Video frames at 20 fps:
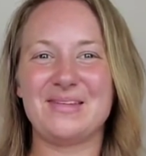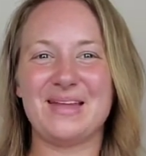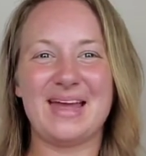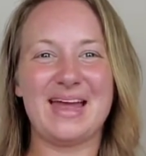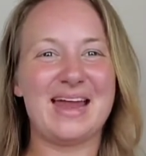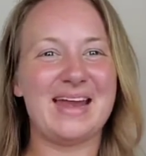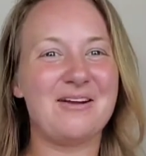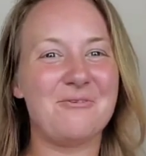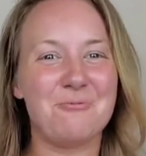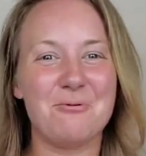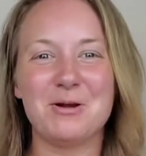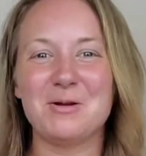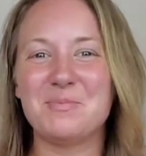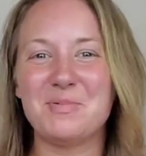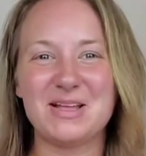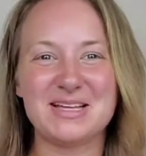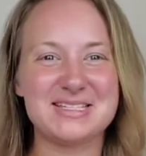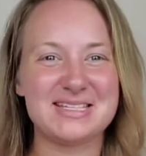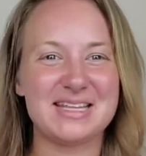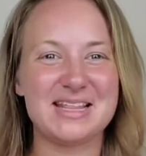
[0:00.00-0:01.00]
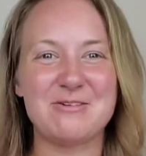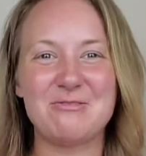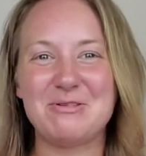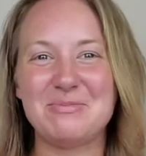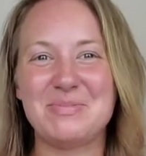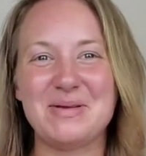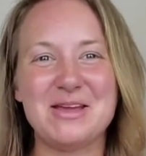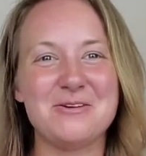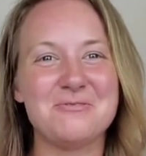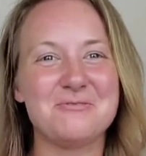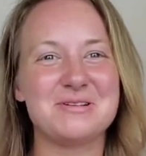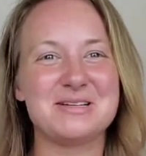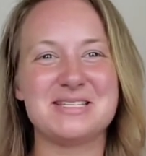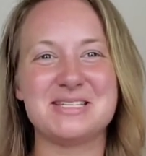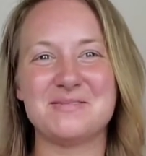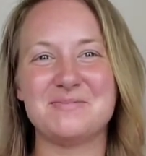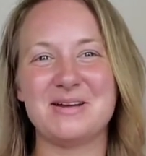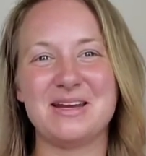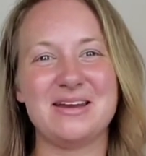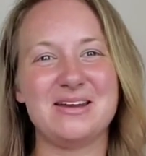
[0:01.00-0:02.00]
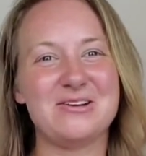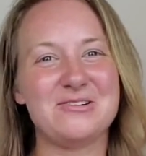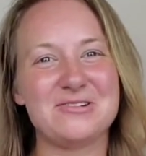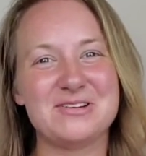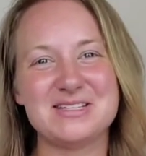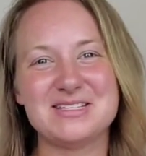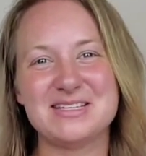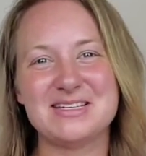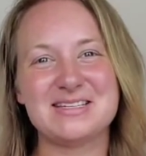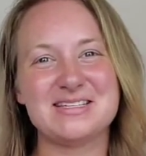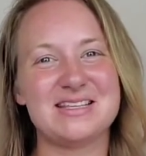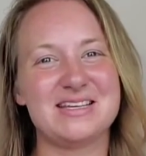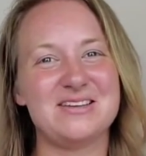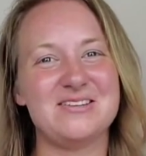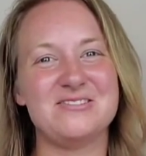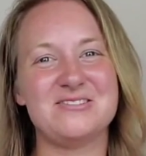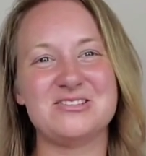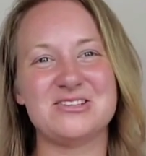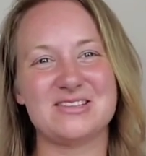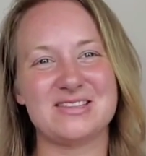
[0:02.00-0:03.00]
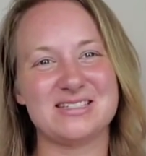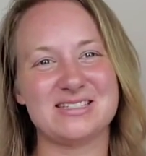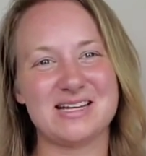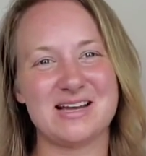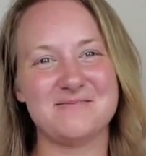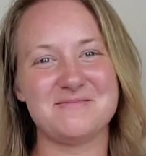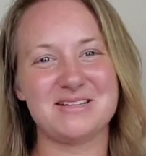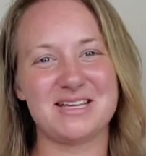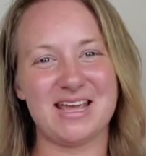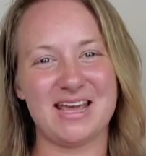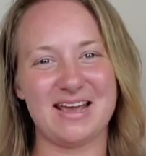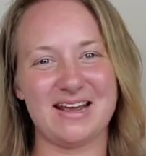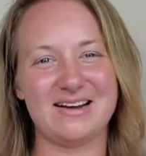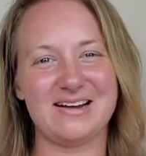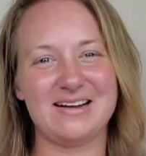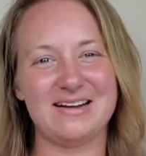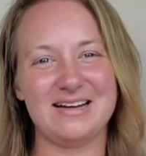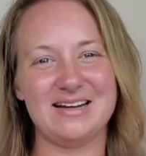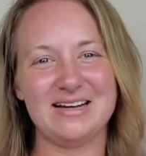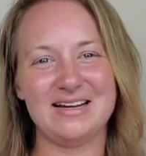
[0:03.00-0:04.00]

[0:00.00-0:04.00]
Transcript: And what a blessing that will be when somebody notices that you took the time to care.